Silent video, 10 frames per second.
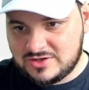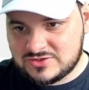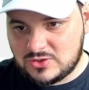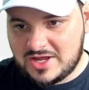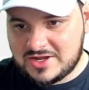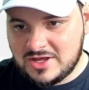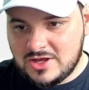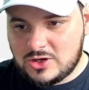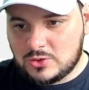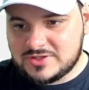So, like,
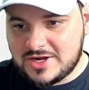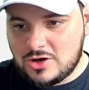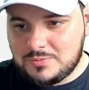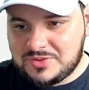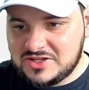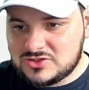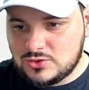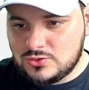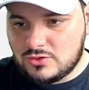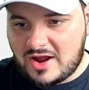Goldengo
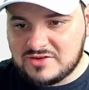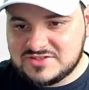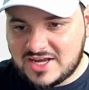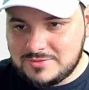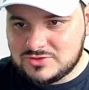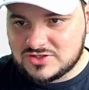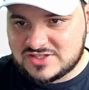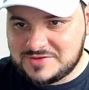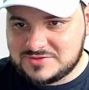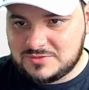P2 ground type just
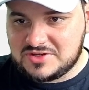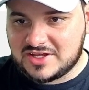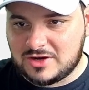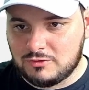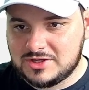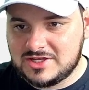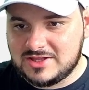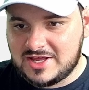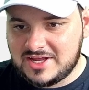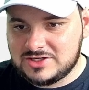seems to be, like, a really,
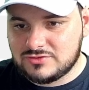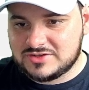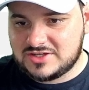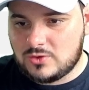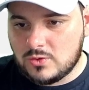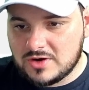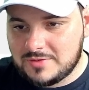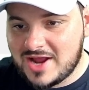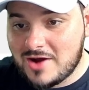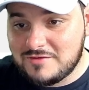like, interesting core coming out.